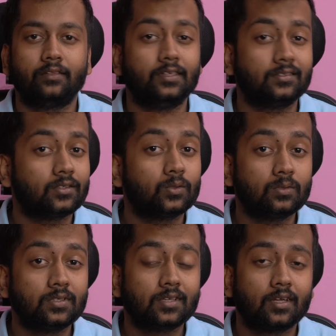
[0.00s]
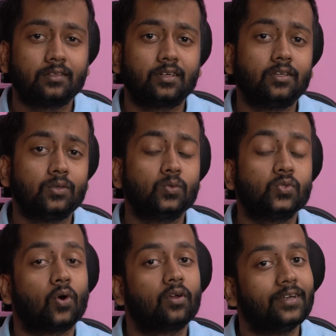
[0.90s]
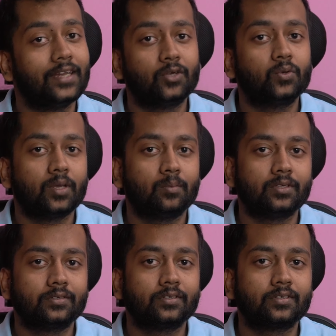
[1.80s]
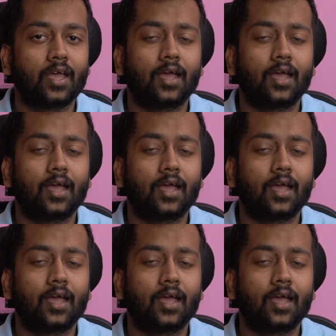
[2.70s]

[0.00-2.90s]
These are tools that I use on a day-to-day basis